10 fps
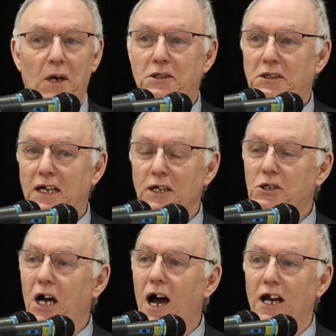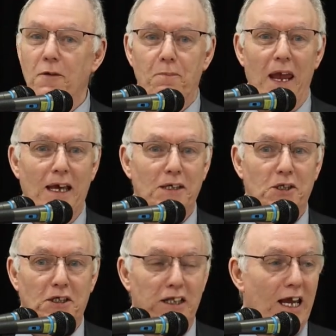are sick and tired of being a
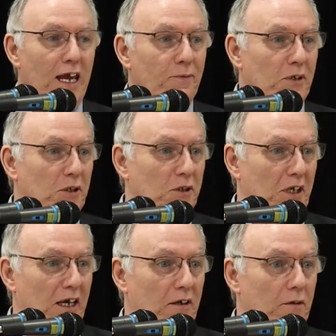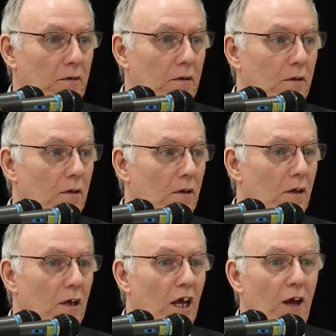slave to sin,
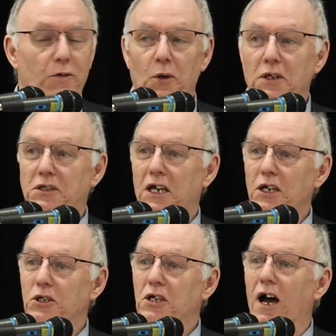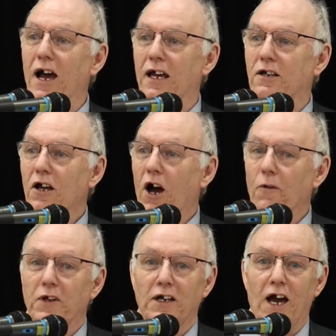if you are sick and tired
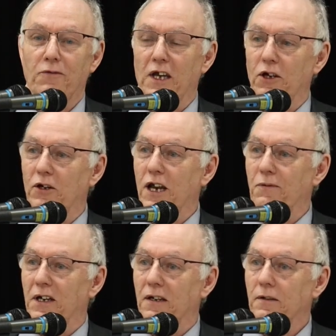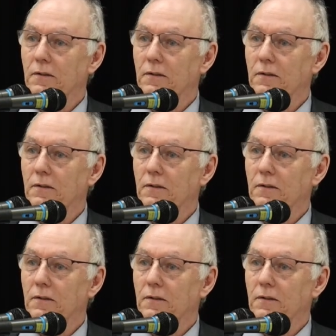of the life that you're living,